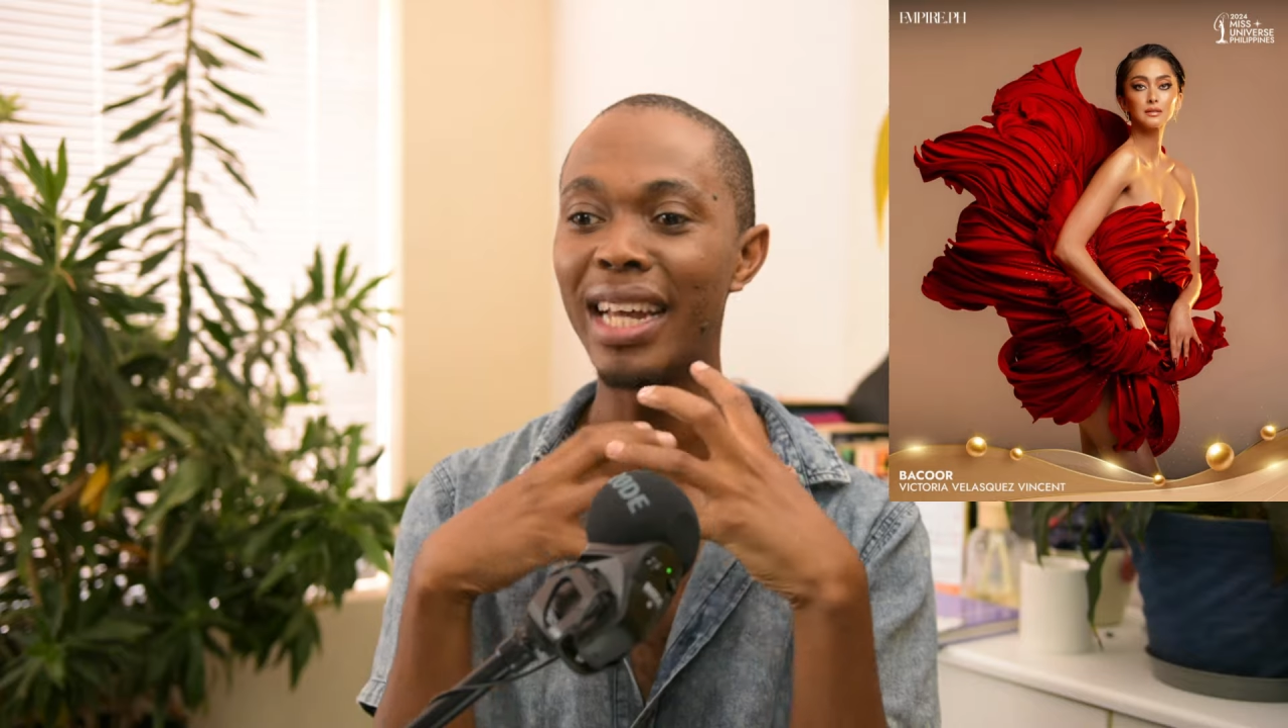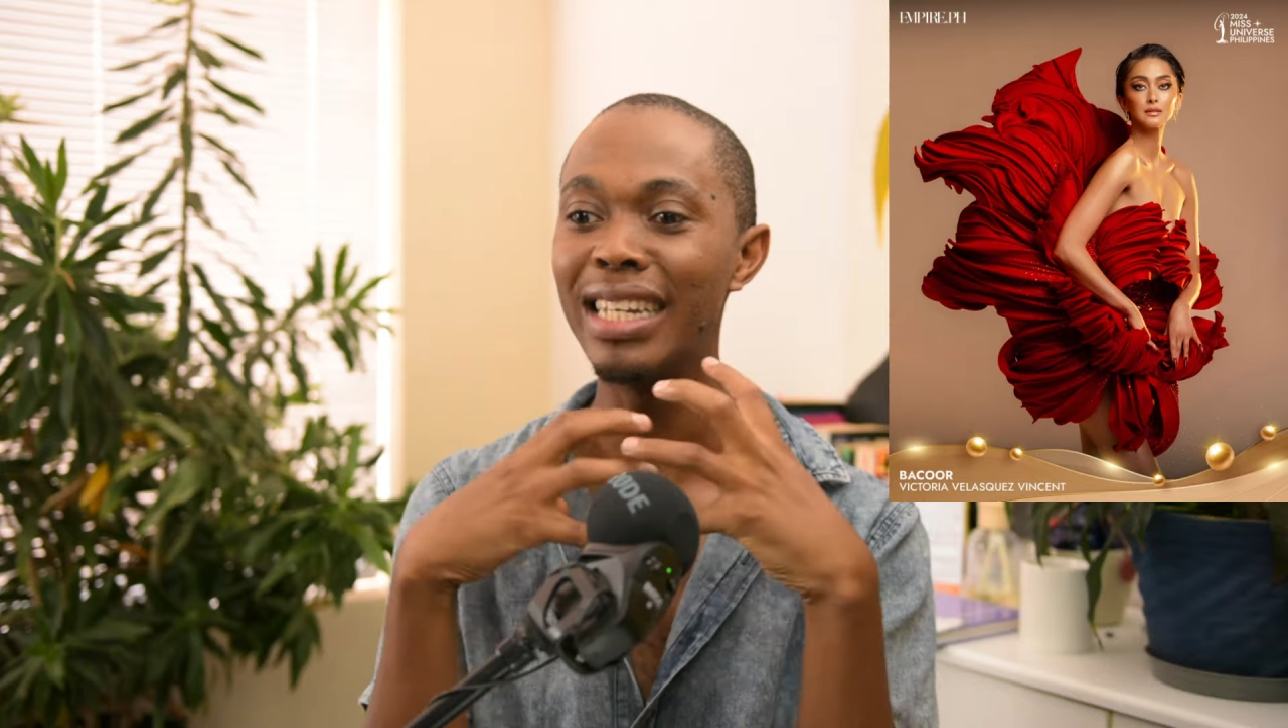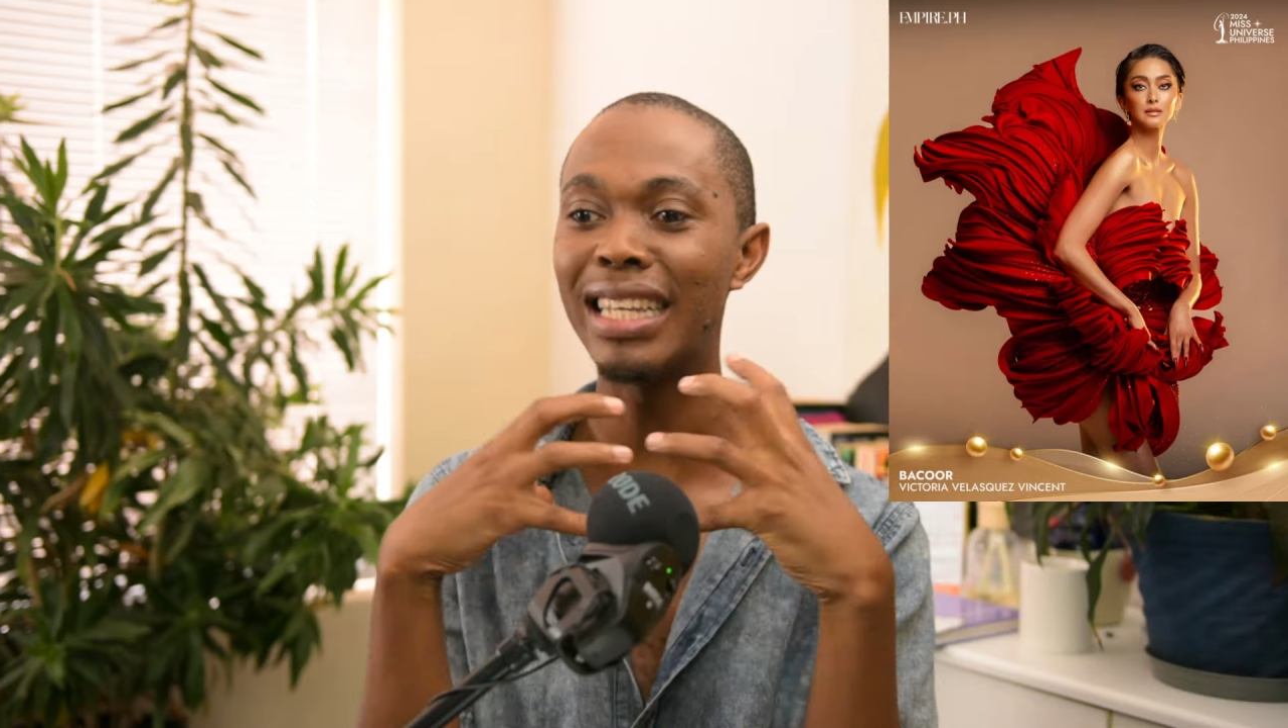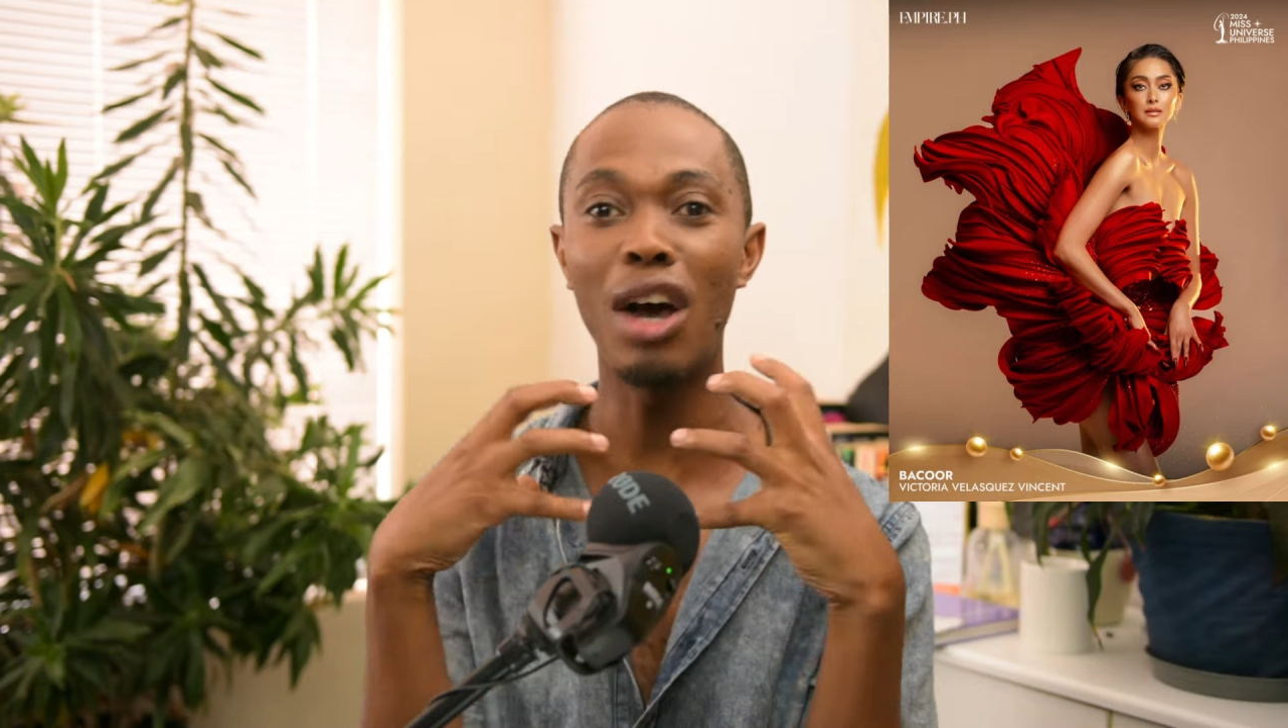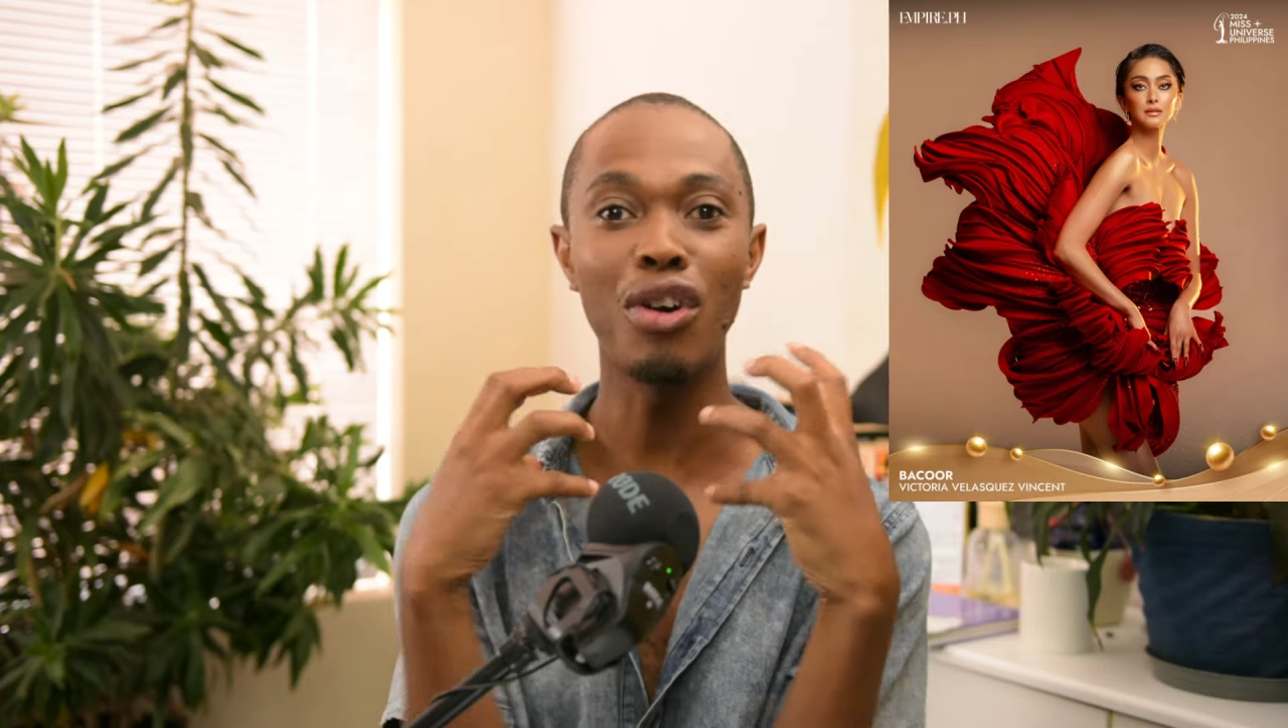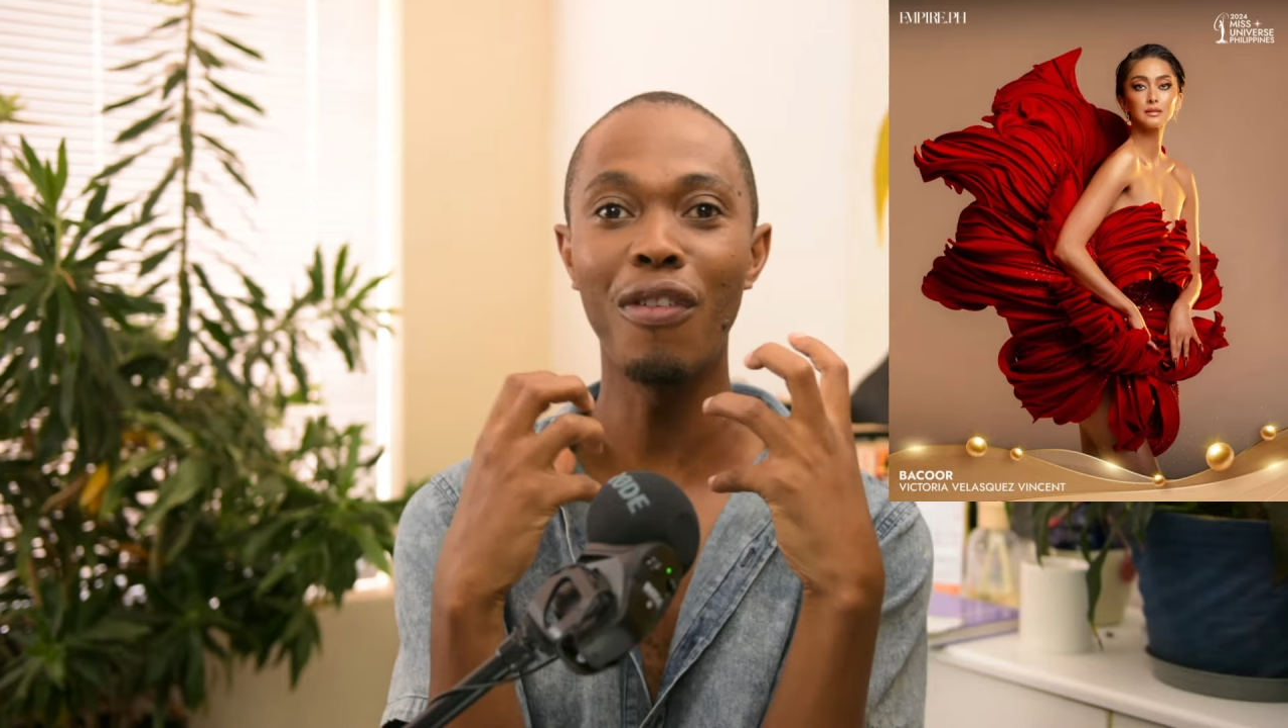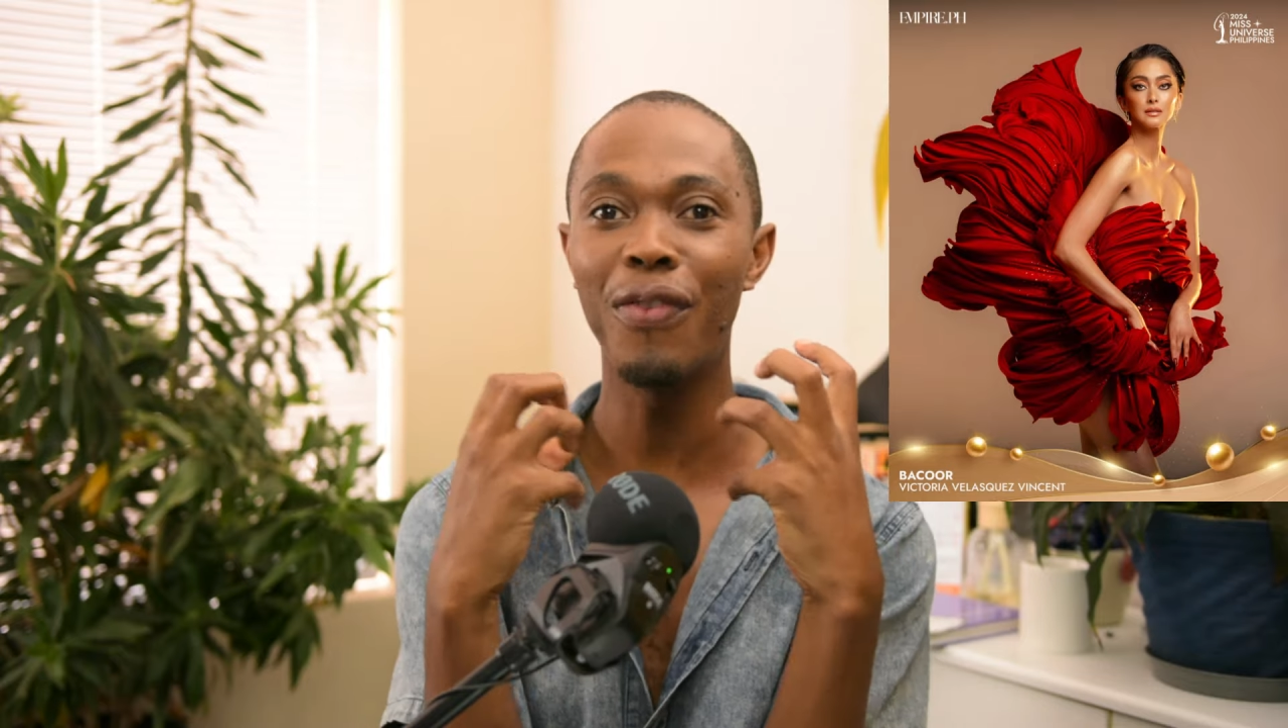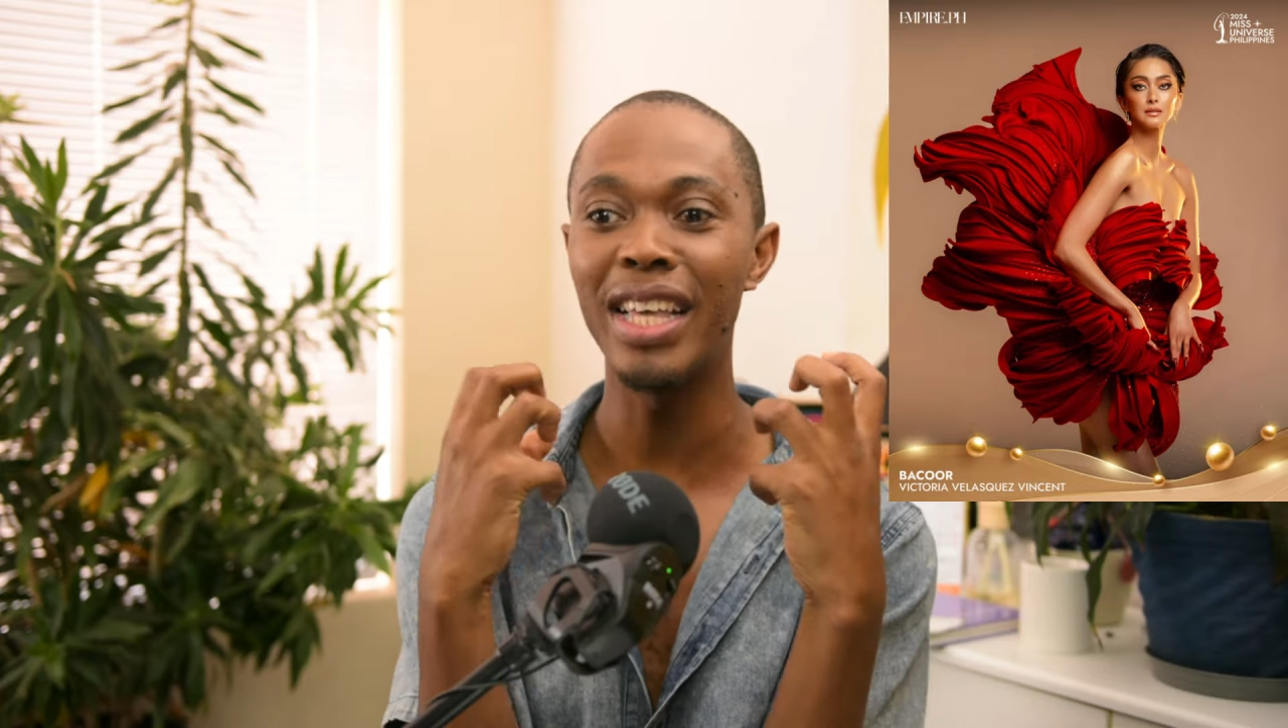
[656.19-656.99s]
that is out of